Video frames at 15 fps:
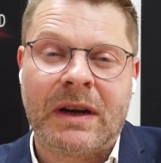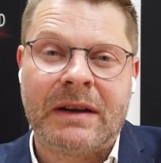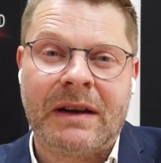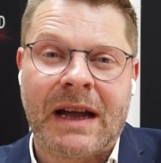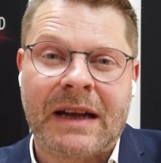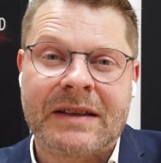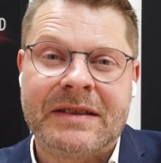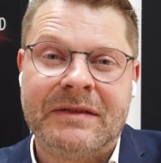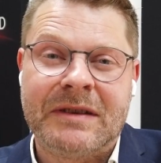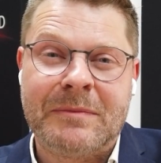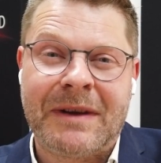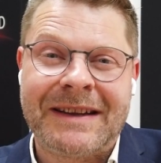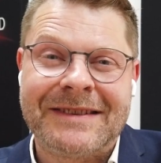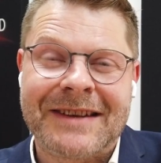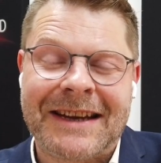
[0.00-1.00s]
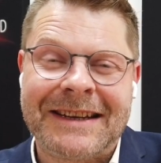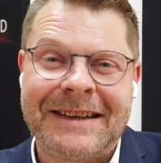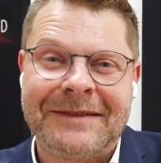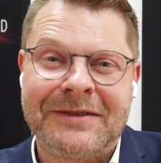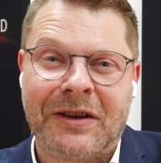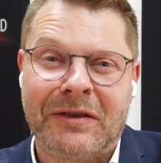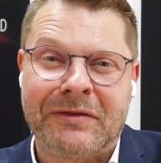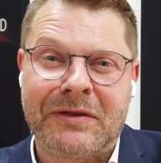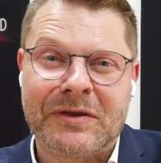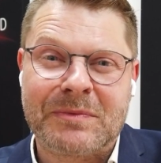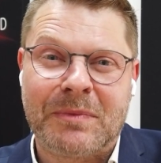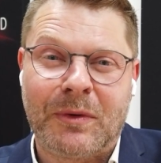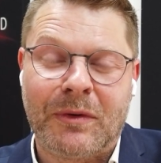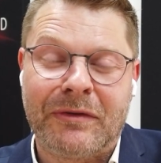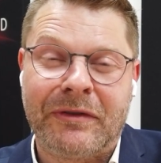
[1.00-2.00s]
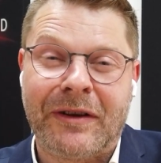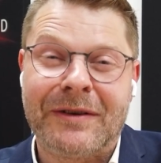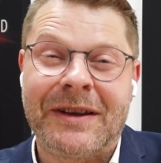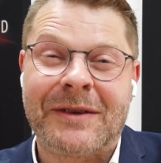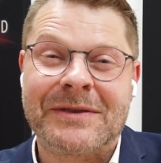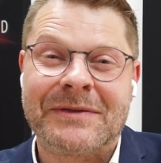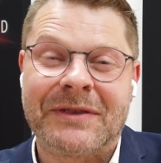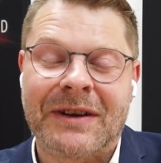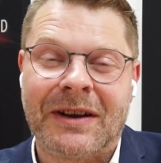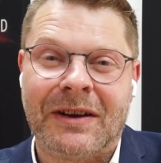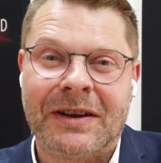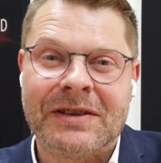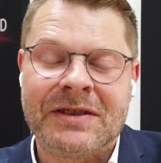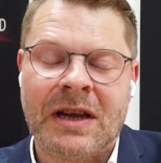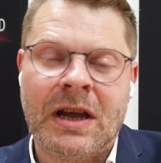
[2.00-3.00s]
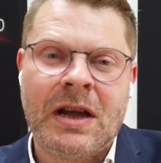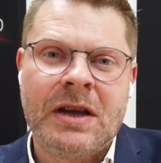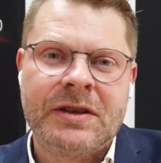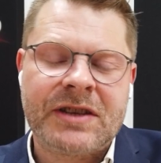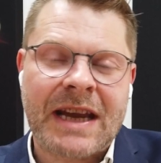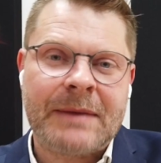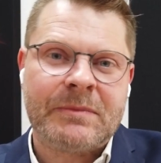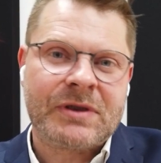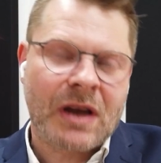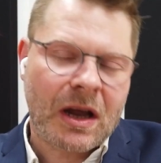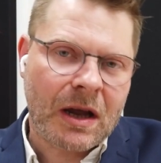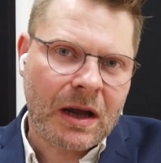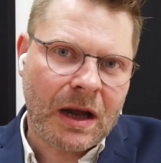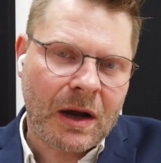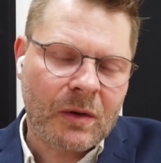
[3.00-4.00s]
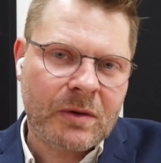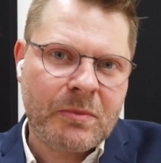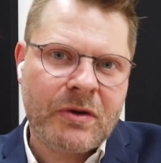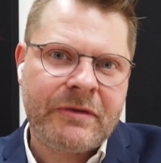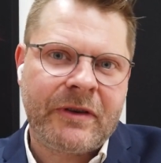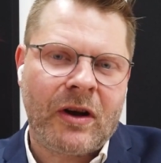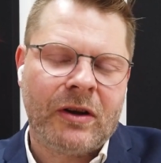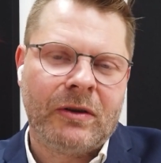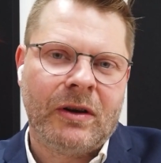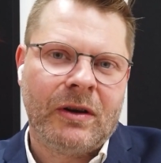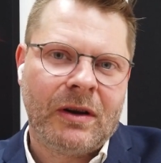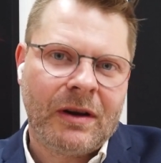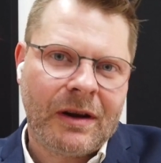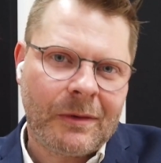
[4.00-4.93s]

when actively maintaining diverse portfolios for clients. James, I want to move on.